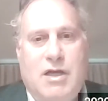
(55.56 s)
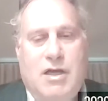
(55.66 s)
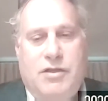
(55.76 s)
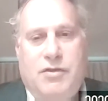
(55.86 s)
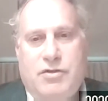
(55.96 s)

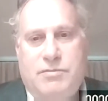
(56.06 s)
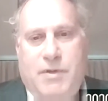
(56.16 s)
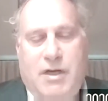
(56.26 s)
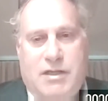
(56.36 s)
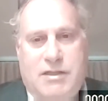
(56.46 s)
There's
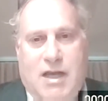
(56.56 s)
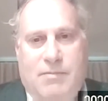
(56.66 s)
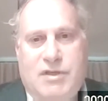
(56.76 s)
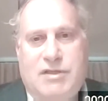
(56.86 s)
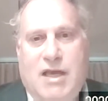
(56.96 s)
been an
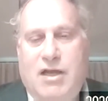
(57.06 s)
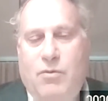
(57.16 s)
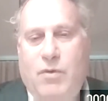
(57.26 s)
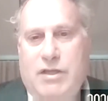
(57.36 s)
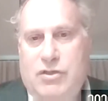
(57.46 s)
attempt to take
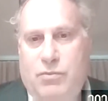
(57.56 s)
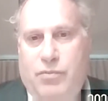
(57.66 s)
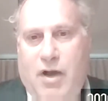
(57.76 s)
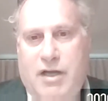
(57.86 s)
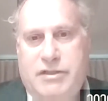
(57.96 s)
away due
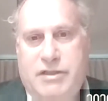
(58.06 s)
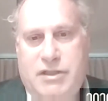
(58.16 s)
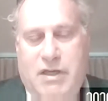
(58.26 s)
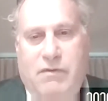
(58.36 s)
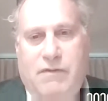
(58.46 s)
process
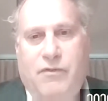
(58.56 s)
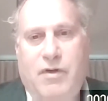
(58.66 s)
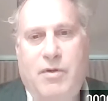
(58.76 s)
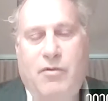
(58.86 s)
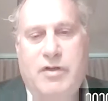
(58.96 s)
even for
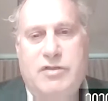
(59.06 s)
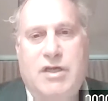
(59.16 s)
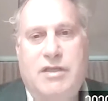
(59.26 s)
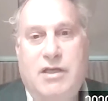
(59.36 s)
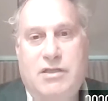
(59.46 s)
immigrants
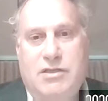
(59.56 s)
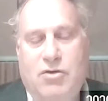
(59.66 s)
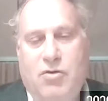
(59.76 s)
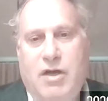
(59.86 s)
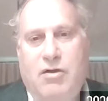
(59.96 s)
in the
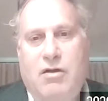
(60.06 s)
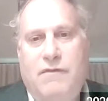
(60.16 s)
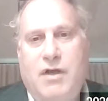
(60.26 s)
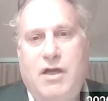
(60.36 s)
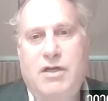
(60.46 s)
interior of
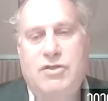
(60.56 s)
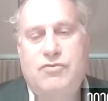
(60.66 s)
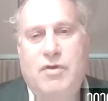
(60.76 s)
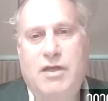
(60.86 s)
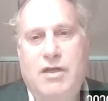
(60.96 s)
the
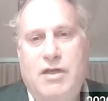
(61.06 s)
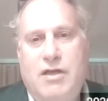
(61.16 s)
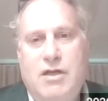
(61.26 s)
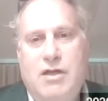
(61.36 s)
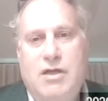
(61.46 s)
country,
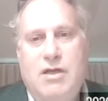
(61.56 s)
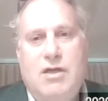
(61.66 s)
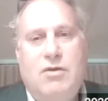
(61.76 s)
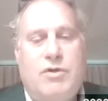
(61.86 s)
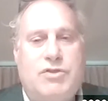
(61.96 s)
what's
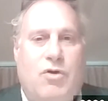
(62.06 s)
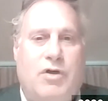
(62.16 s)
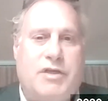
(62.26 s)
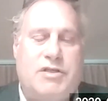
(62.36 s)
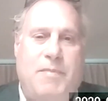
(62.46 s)
called
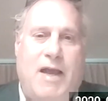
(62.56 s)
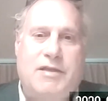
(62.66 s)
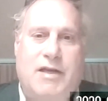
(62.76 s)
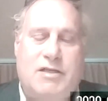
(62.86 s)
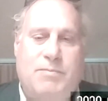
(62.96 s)
expanded
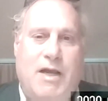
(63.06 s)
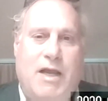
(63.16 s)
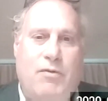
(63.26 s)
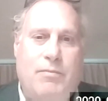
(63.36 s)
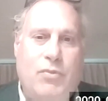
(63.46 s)
expedited
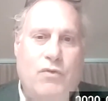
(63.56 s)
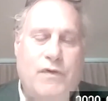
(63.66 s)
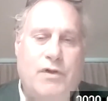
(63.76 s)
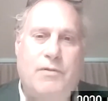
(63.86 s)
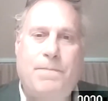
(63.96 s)
removal.